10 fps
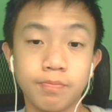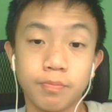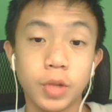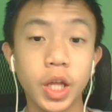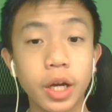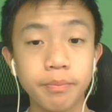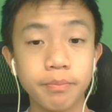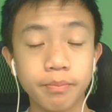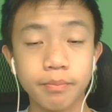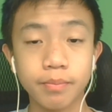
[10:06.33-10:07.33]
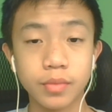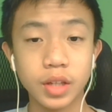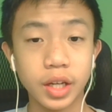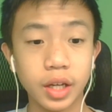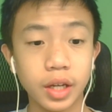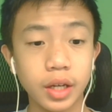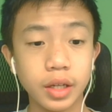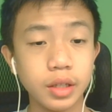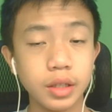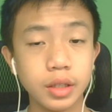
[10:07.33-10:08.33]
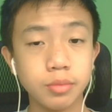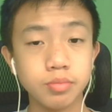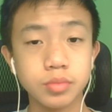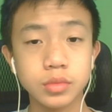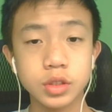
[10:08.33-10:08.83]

Yeah. And